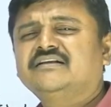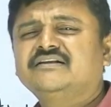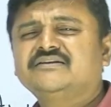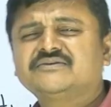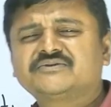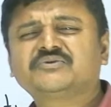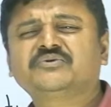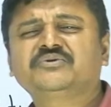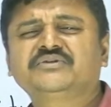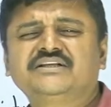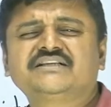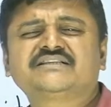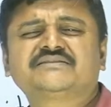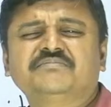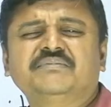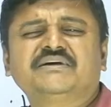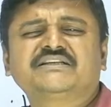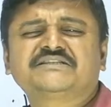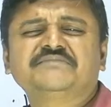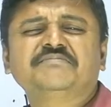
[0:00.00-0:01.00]
So this
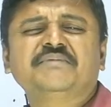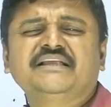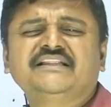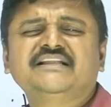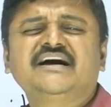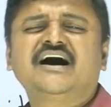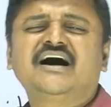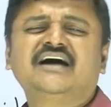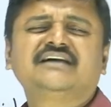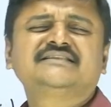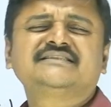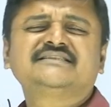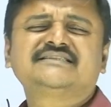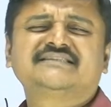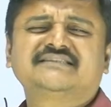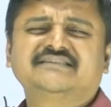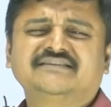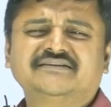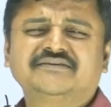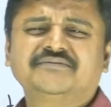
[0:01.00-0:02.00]
must be the
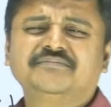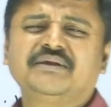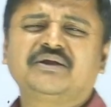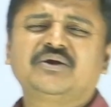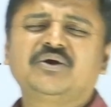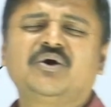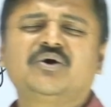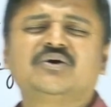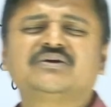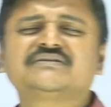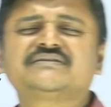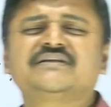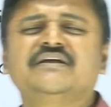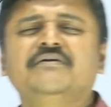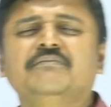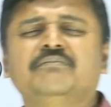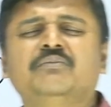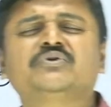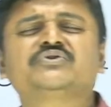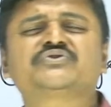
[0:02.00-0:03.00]
answer, because
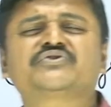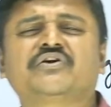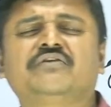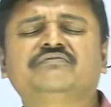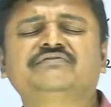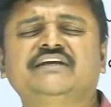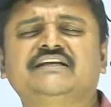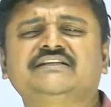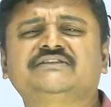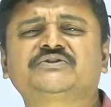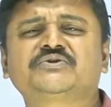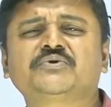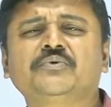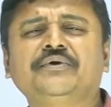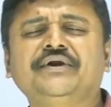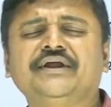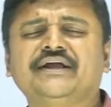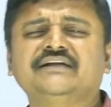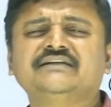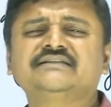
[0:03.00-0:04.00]
most of the
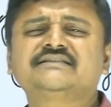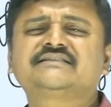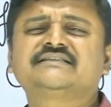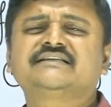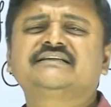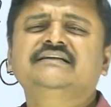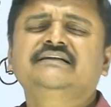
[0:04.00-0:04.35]
students